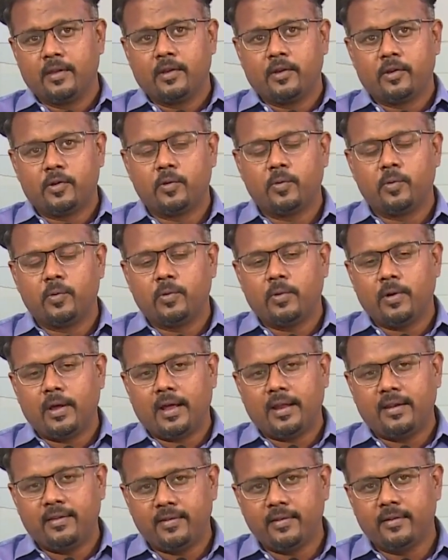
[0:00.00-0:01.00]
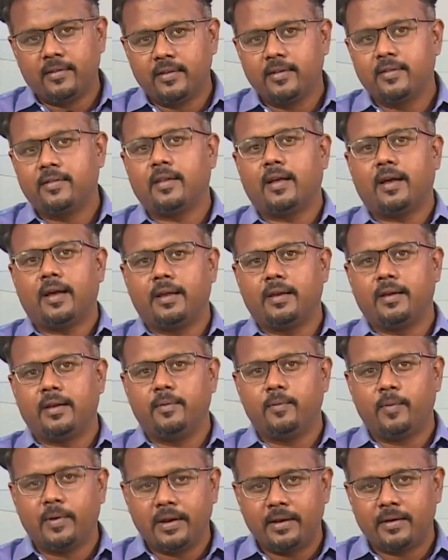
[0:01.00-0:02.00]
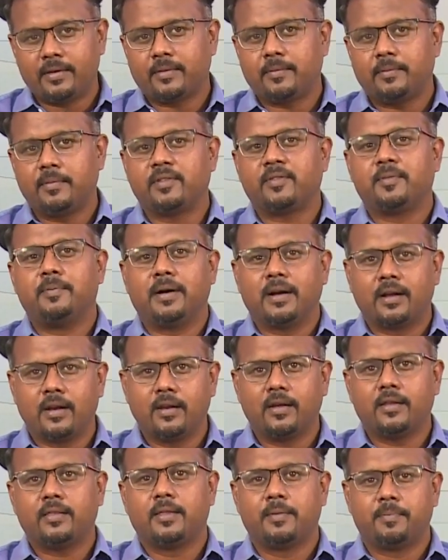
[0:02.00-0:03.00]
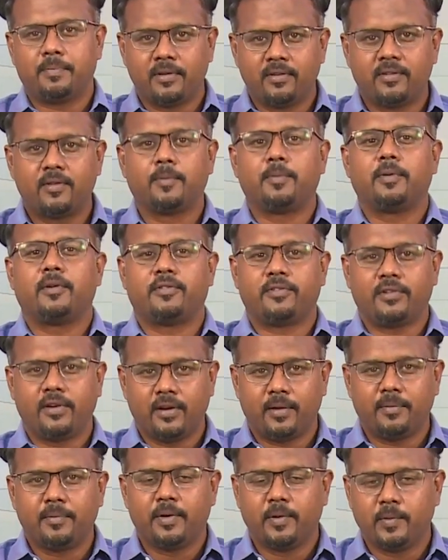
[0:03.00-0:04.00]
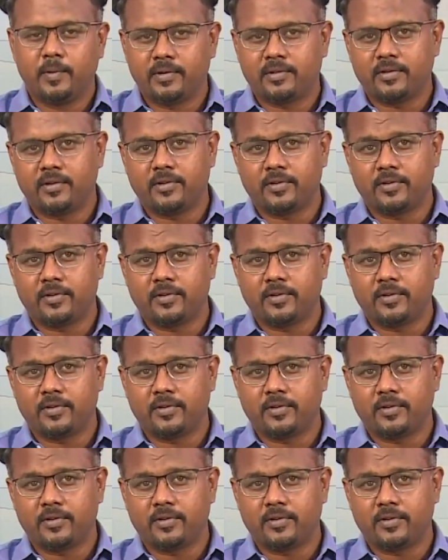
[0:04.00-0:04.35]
To answer this, I invite Ms. Mangala, the principal of Shriram Universal